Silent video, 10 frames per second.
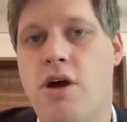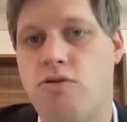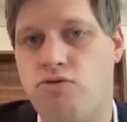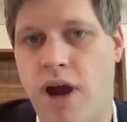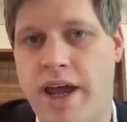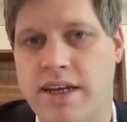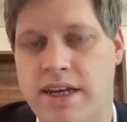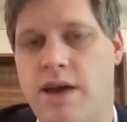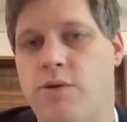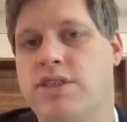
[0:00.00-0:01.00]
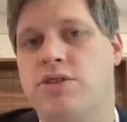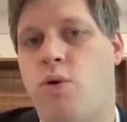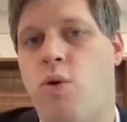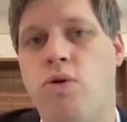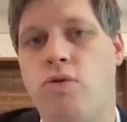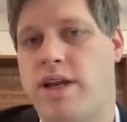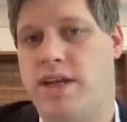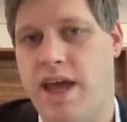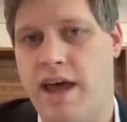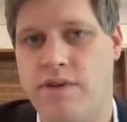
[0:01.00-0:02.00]
right now. It's
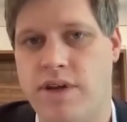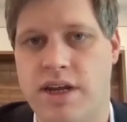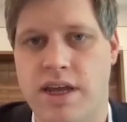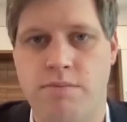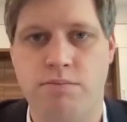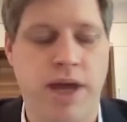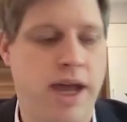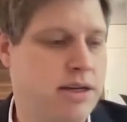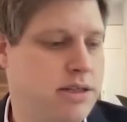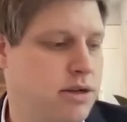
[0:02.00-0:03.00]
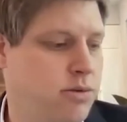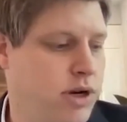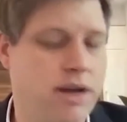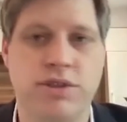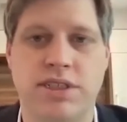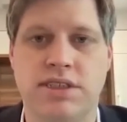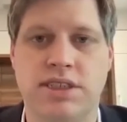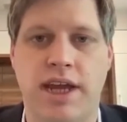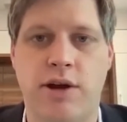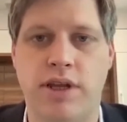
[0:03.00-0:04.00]
already having an impact. When I was in
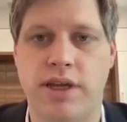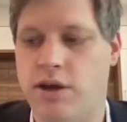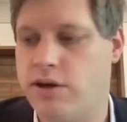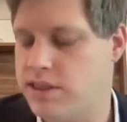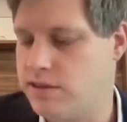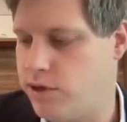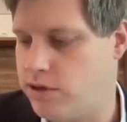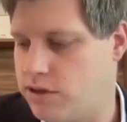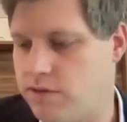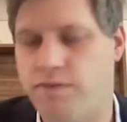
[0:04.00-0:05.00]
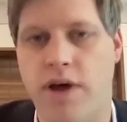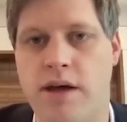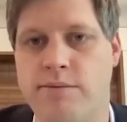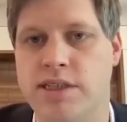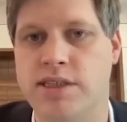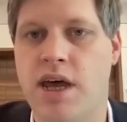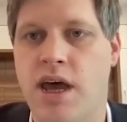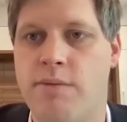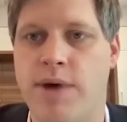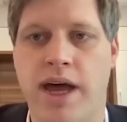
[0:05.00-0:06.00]
Sierra Leone, I spoke to farmers
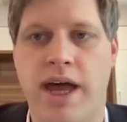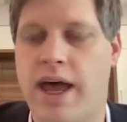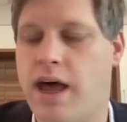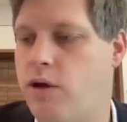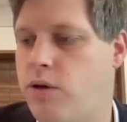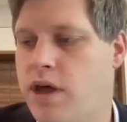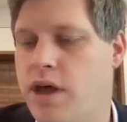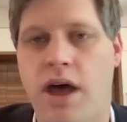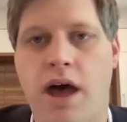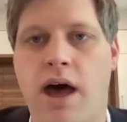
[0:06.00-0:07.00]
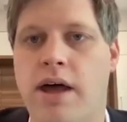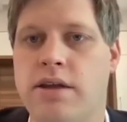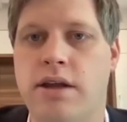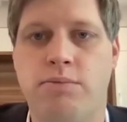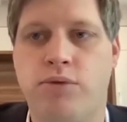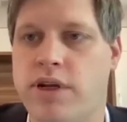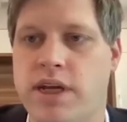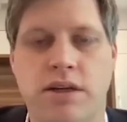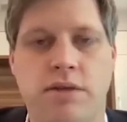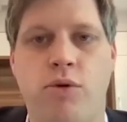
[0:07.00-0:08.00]
about how
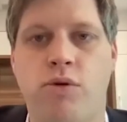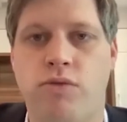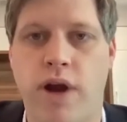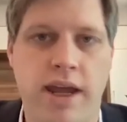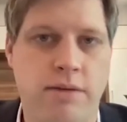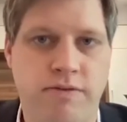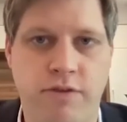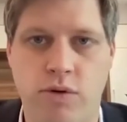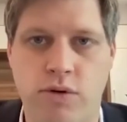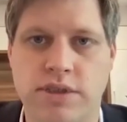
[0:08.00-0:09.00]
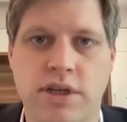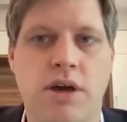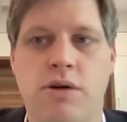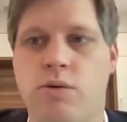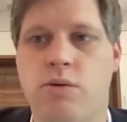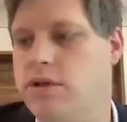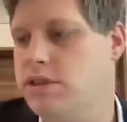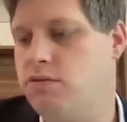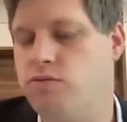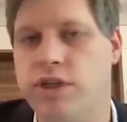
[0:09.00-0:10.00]
unpredictable rainfalls
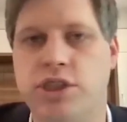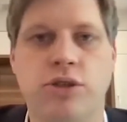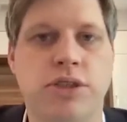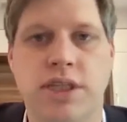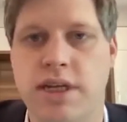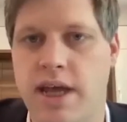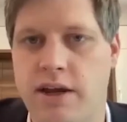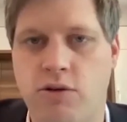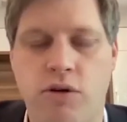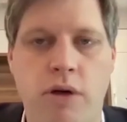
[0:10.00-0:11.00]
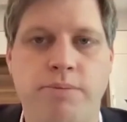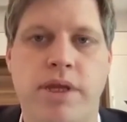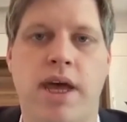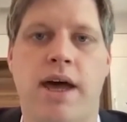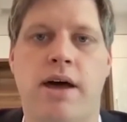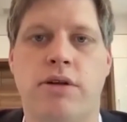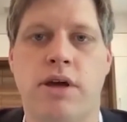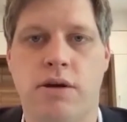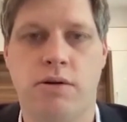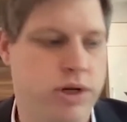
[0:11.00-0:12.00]
was reducing their crop yield,
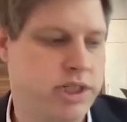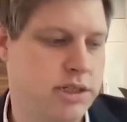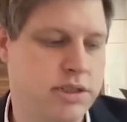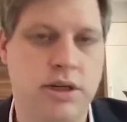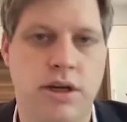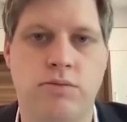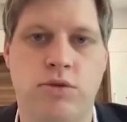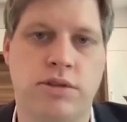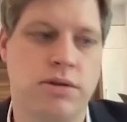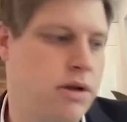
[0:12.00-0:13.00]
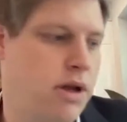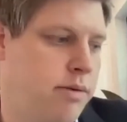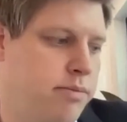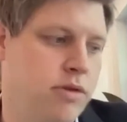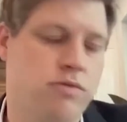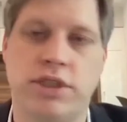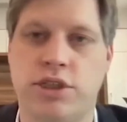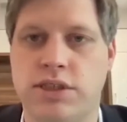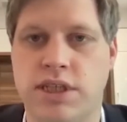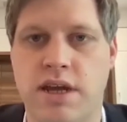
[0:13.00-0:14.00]
which in turn was
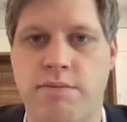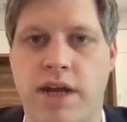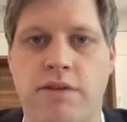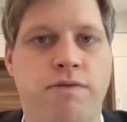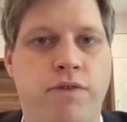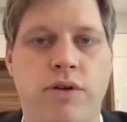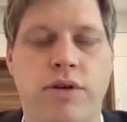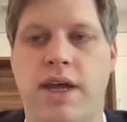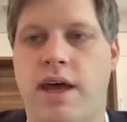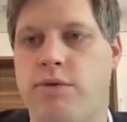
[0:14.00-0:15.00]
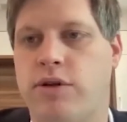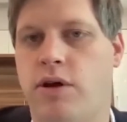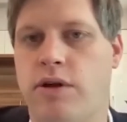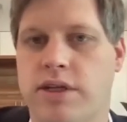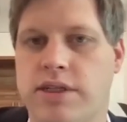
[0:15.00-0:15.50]
reducing the amount of food they have on the